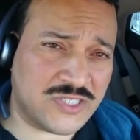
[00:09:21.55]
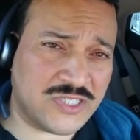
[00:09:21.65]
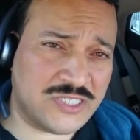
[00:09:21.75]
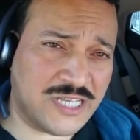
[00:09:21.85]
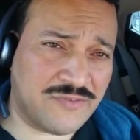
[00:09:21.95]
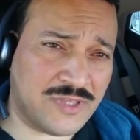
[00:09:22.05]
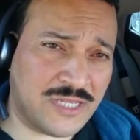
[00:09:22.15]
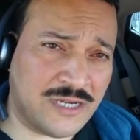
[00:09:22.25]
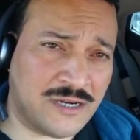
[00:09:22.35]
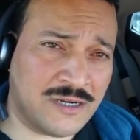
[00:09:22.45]
I see David
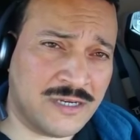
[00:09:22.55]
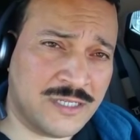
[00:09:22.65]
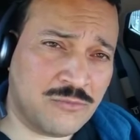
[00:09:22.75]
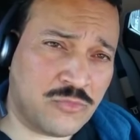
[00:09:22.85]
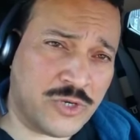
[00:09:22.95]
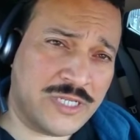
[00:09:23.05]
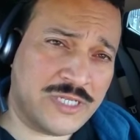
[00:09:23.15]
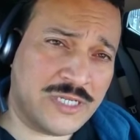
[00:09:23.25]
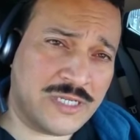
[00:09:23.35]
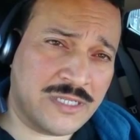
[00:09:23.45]
there,
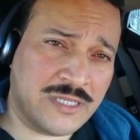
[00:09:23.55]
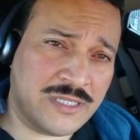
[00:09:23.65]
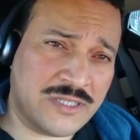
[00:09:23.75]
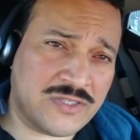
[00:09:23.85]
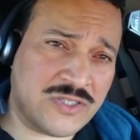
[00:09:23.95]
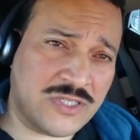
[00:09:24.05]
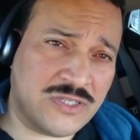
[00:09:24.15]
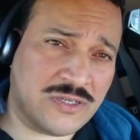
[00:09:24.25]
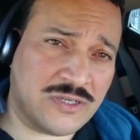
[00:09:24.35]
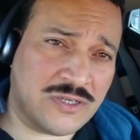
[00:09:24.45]
Brenda, let's see
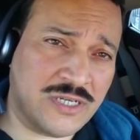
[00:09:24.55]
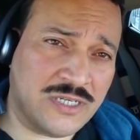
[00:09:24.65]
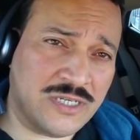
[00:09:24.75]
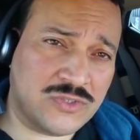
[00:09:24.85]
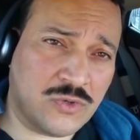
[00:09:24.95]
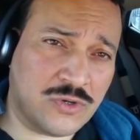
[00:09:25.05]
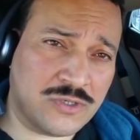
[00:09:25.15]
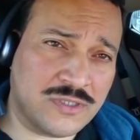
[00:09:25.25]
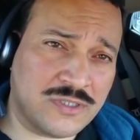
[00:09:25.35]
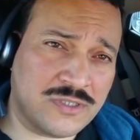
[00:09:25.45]
here,
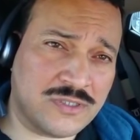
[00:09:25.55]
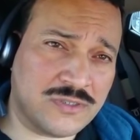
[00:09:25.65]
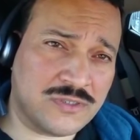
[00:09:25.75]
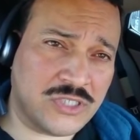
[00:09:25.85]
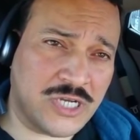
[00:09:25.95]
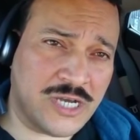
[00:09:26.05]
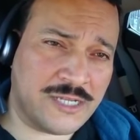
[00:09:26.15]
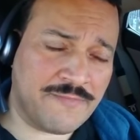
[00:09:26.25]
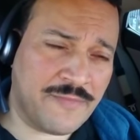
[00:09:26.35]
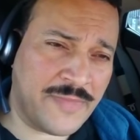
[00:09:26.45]
Jordan, John,